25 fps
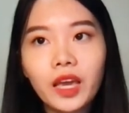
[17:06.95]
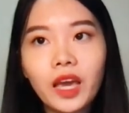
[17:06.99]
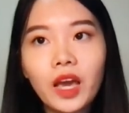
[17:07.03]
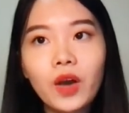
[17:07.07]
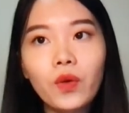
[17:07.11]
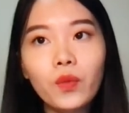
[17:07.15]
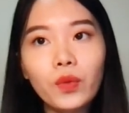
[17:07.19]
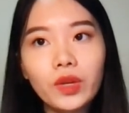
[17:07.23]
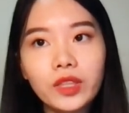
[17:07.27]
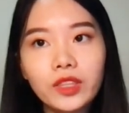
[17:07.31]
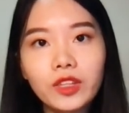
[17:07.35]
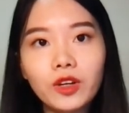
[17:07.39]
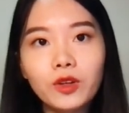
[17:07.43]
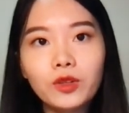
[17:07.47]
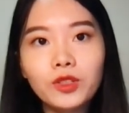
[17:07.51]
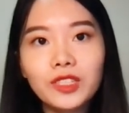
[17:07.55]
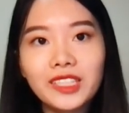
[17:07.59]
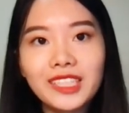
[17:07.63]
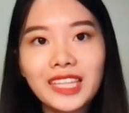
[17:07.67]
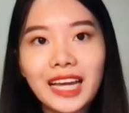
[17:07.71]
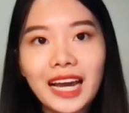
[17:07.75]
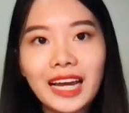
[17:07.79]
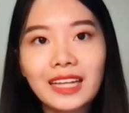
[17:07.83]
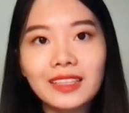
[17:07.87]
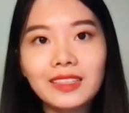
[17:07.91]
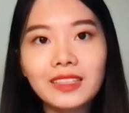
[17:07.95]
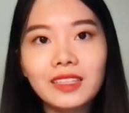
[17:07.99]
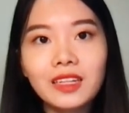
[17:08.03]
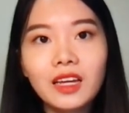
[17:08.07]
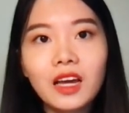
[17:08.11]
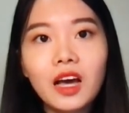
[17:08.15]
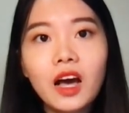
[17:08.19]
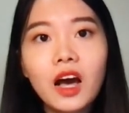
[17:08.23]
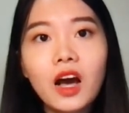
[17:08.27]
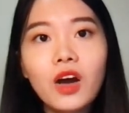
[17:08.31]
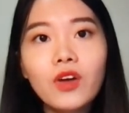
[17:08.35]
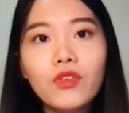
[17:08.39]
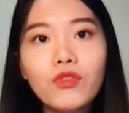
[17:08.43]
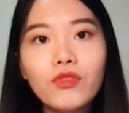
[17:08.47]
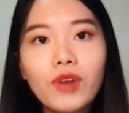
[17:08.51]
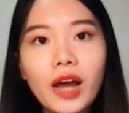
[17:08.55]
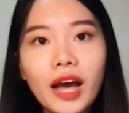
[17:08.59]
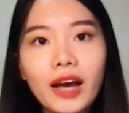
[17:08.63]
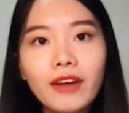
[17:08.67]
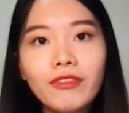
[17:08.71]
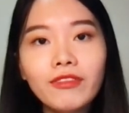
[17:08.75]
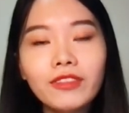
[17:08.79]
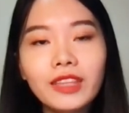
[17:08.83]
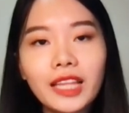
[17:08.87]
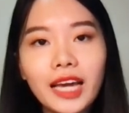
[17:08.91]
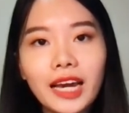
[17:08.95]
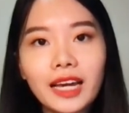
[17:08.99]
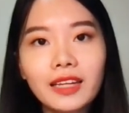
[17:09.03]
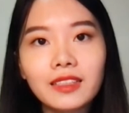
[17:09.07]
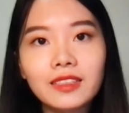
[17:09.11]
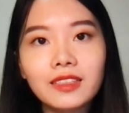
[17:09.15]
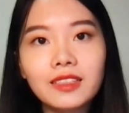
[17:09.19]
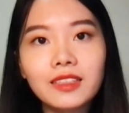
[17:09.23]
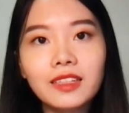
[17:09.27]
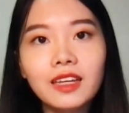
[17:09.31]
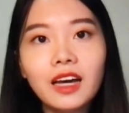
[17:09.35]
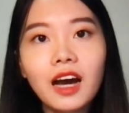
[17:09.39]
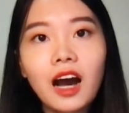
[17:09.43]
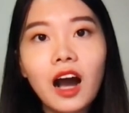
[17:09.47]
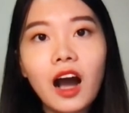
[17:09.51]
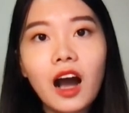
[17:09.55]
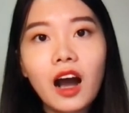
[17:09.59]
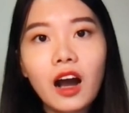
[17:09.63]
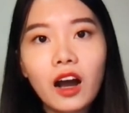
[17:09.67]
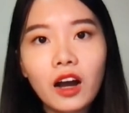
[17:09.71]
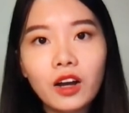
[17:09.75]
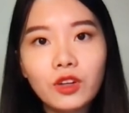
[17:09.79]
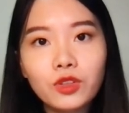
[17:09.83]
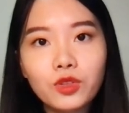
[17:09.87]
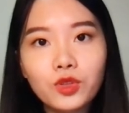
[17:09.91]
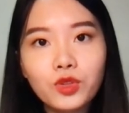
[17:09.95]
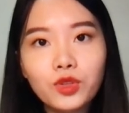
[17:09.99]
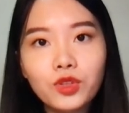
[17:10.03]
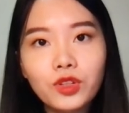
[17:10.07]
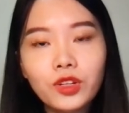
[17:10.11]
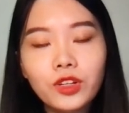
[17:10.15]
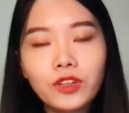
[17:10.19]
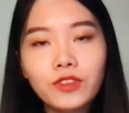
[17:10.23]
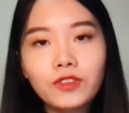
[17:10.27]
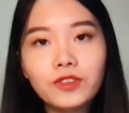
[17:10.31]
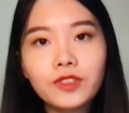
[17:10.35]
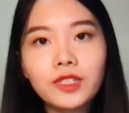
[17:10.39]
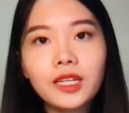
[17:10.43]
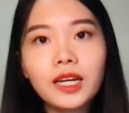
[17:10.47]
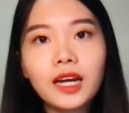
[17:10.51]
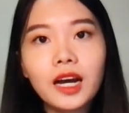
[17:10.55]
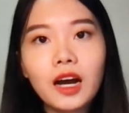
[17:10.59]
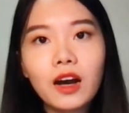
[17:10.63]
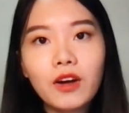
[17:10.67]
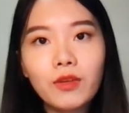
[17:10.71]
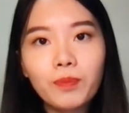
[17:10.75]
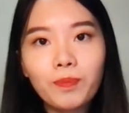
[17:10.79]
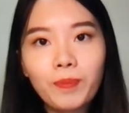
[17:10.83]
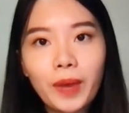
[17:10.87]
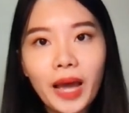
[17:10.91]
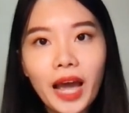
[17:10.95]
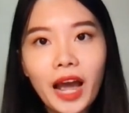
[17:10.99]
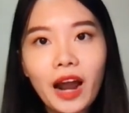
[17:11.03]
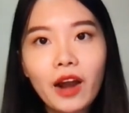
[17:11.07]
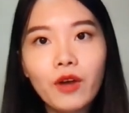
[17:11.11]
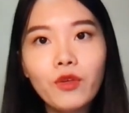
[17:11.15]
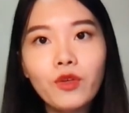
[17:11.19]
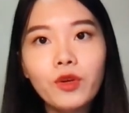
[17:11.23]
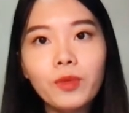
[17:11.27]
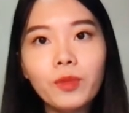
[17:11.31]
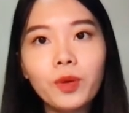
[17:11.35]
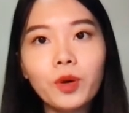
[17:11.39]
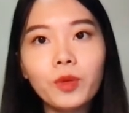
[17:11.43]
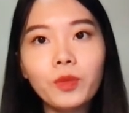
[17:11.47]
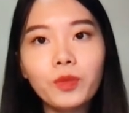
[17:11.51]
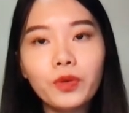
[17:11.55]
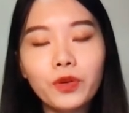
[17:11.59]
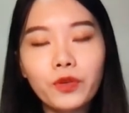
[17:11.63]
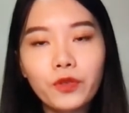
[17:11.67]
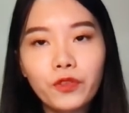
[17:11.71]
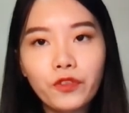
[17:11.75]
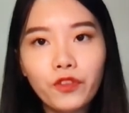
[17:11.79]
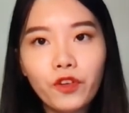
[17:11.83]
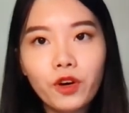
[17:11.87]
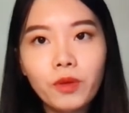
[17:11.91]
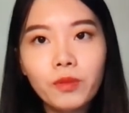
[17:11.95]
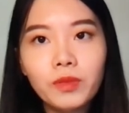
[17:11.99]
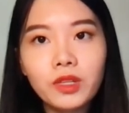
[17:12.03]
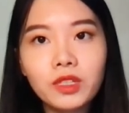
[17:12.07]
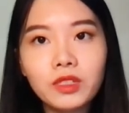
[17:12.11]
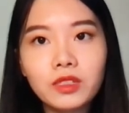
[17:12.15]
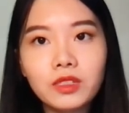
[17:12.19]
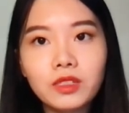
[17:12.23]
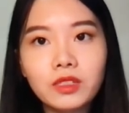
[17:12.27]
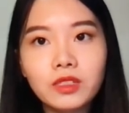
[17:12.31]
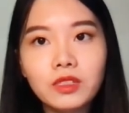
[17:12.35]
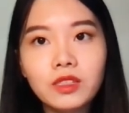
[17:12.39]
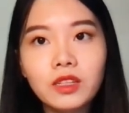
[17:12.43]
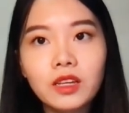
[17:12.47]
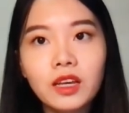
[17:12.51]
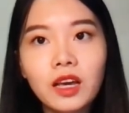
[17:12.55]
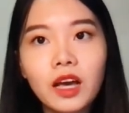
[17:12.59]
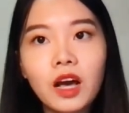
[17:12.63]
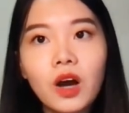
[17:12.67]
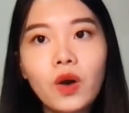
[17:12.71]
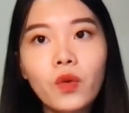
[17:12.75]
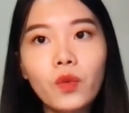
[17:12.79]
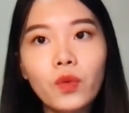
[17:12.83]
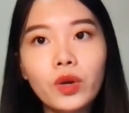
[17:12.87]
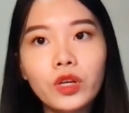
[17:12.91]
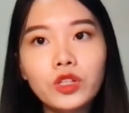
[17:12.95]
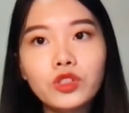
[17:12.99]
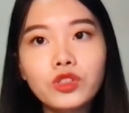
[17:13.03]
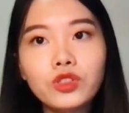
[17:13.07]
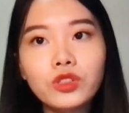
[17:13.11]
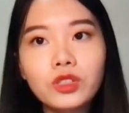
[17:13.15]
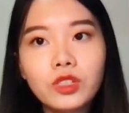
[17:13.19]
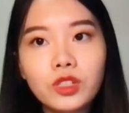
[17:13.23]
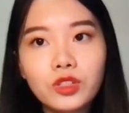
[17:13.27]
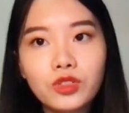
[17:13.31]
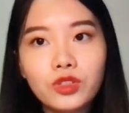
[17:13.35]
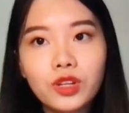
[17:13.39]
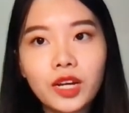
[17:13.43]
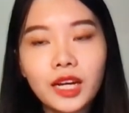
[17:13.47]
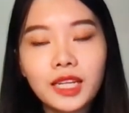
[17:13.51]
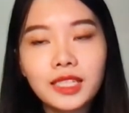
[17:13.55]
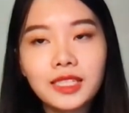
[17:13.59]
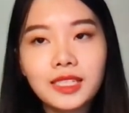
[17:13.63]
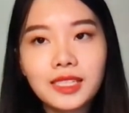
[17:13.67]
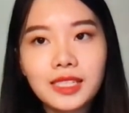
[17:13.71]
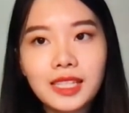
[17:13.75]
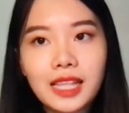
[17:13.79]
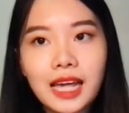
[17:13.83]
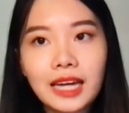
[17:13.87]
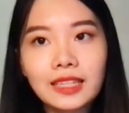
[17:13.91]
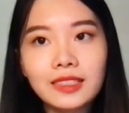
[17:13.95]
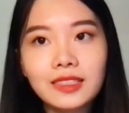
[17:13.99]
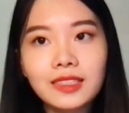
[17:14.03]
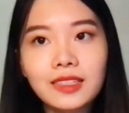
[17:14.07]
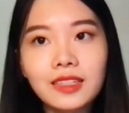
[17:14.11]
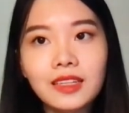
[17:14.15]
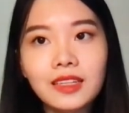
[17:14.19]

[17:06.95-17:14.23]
We note that RevNet achieves comparable performance, which suggests that